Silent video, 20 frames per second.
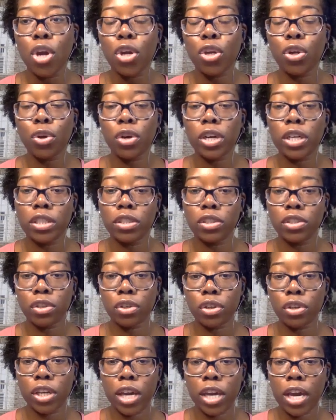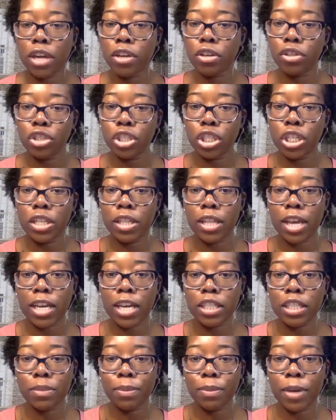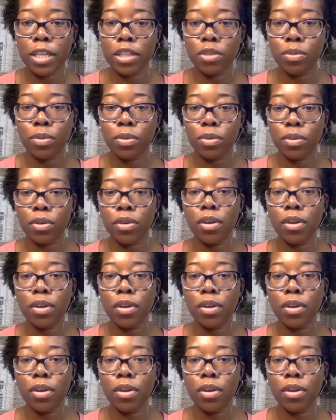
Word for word: you're exerting energy in that space. Yes.